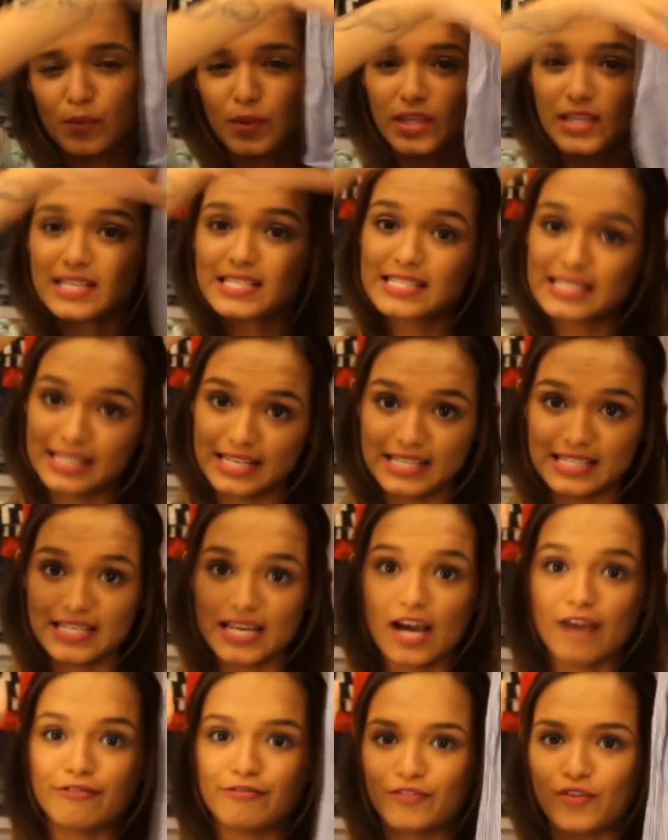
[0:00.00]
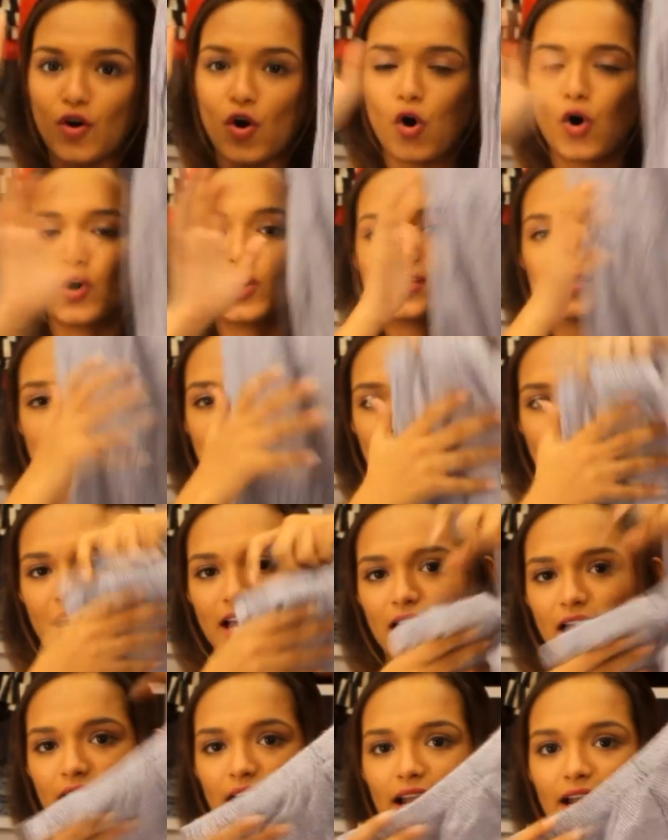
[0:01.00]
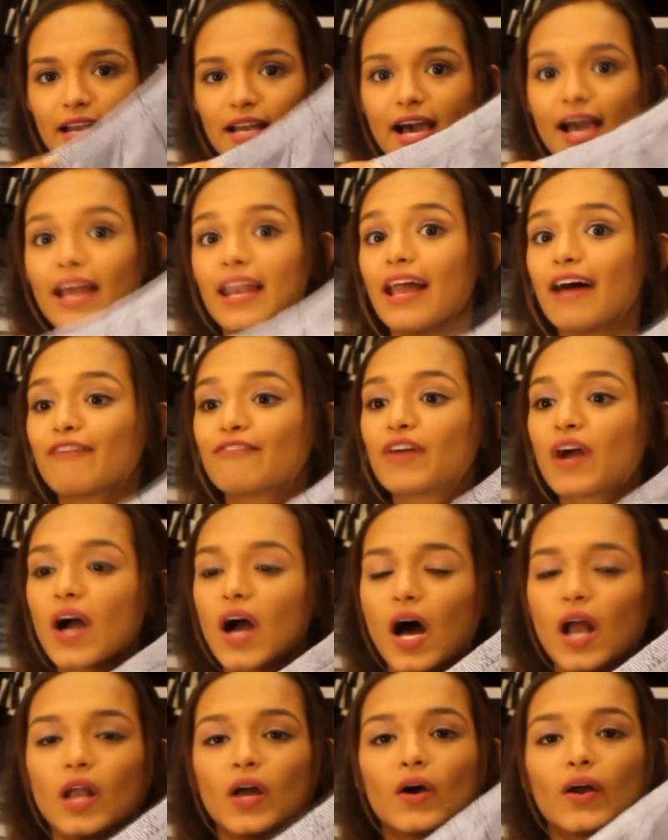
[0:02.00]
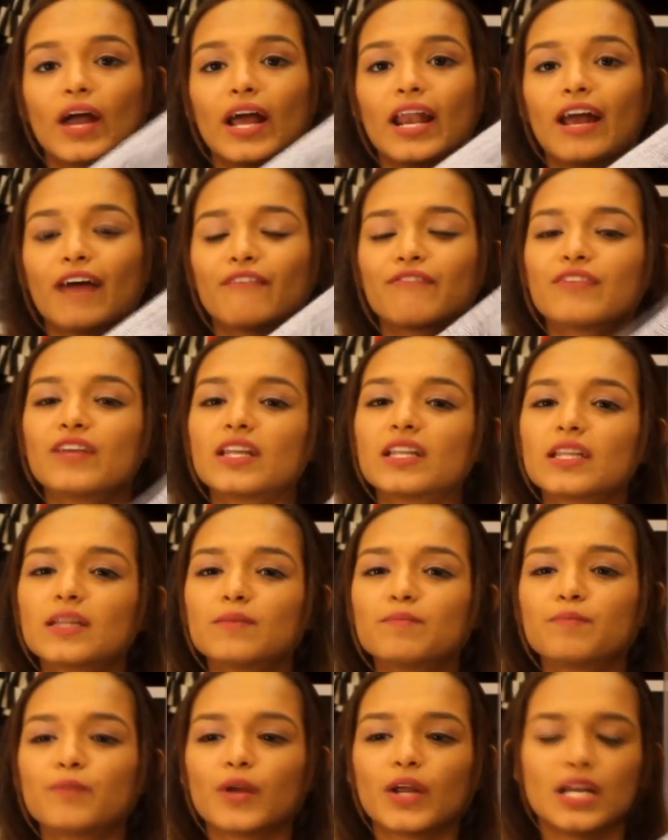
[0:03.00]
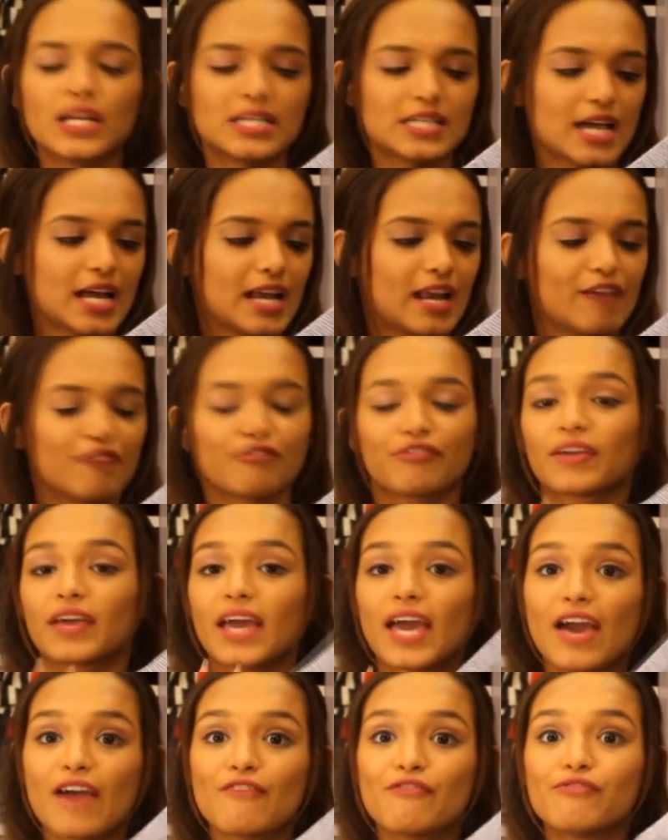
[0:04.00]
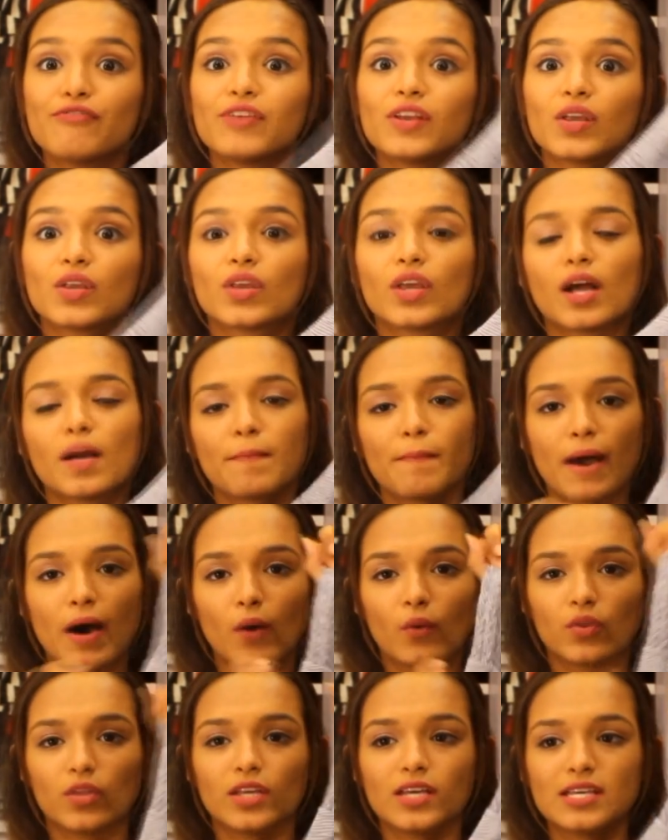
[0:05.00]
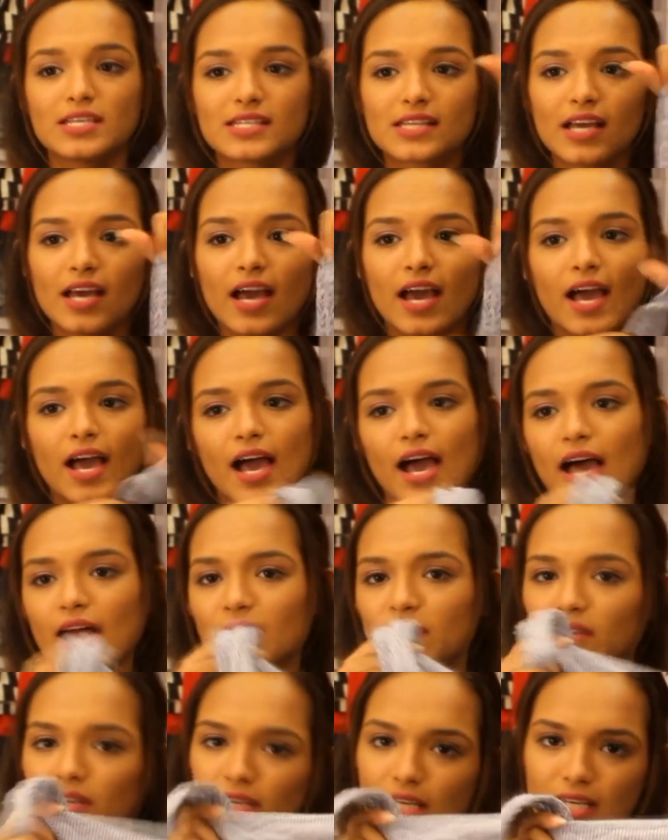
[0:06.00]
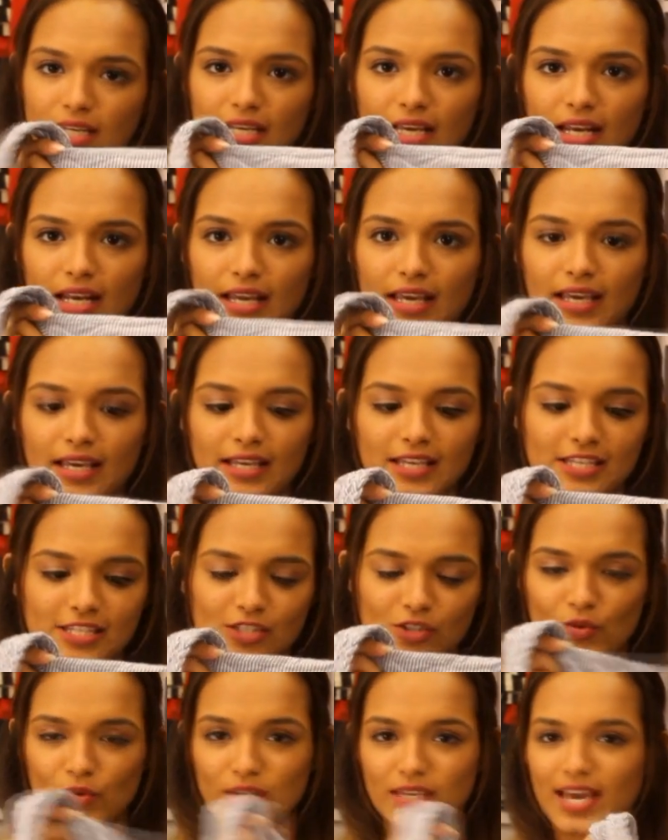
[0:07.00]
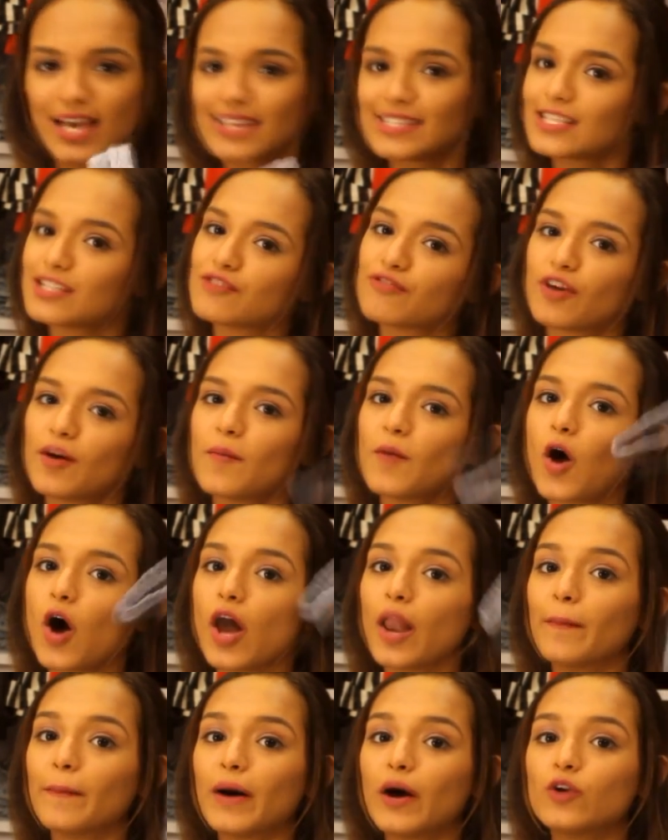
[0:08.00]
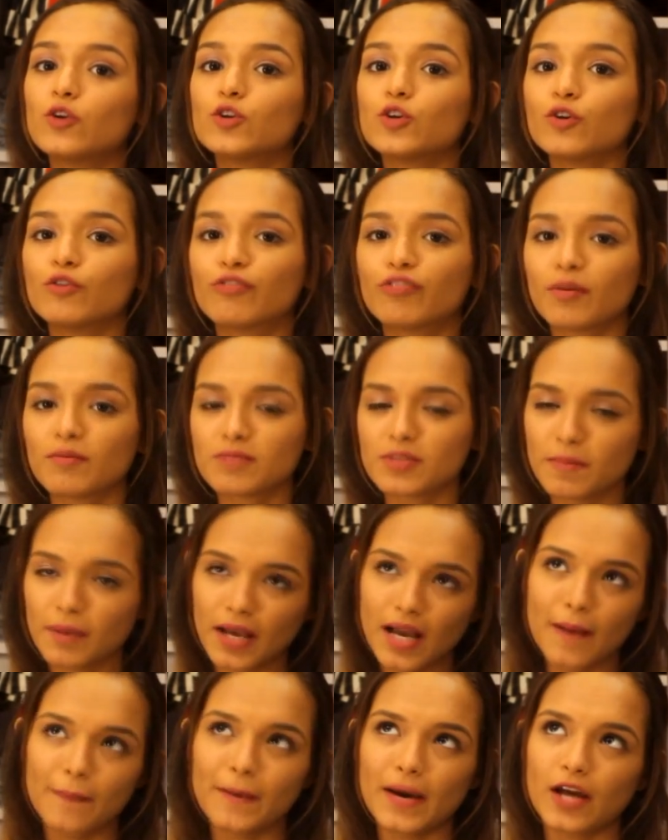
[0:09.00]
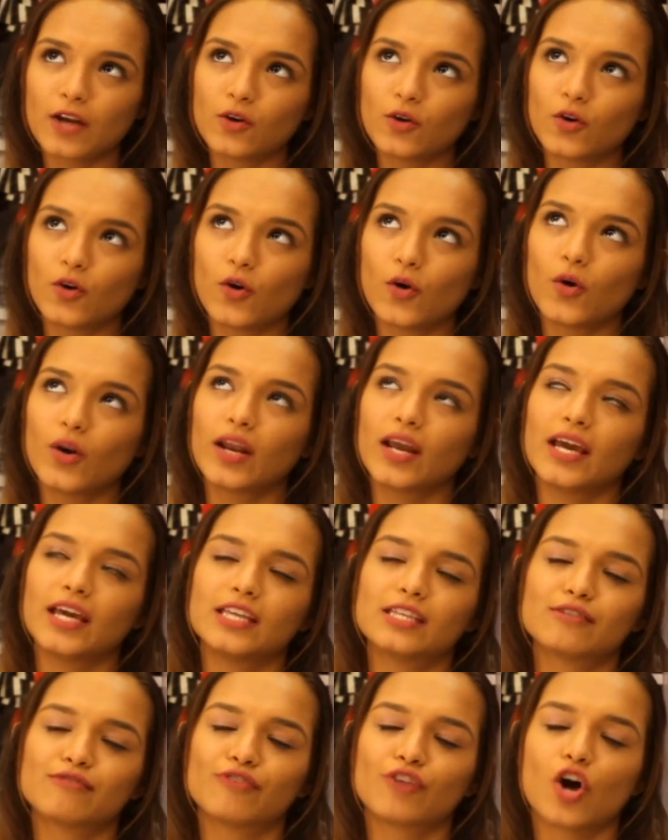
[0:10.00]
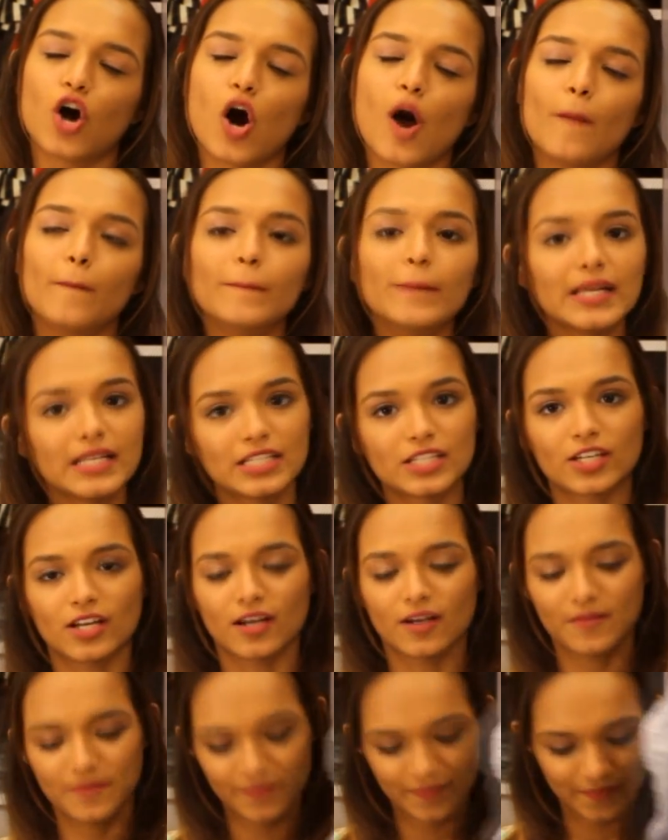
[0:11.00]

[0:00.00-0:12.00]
with a slit, of course, and I love the color, I love the print, I love everything about this and the detailing. So yes, it's from All About You, from Deepika Padukone, it's from Myntra.